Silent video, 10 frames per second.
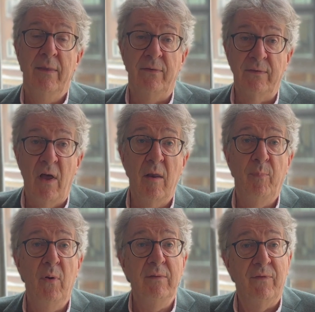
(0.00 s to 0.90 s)
The
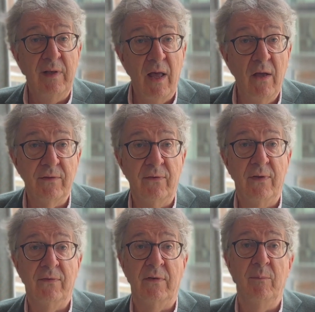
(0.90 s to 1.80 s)
start point for larger
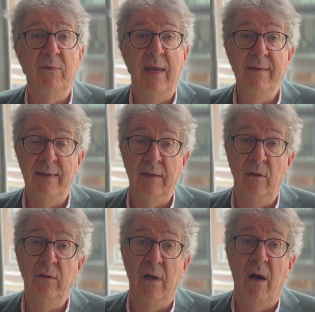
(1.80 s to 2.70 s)
systems is a
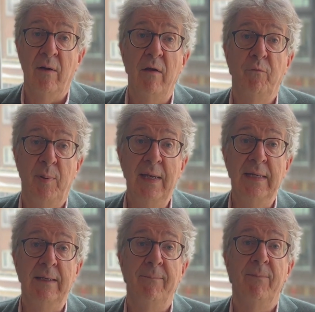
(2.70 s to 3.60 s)
good
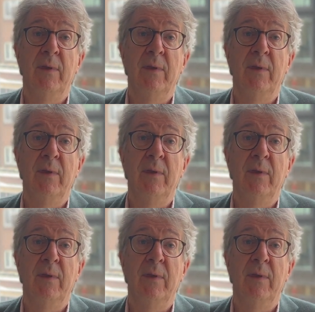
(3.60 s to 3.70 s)
RFP.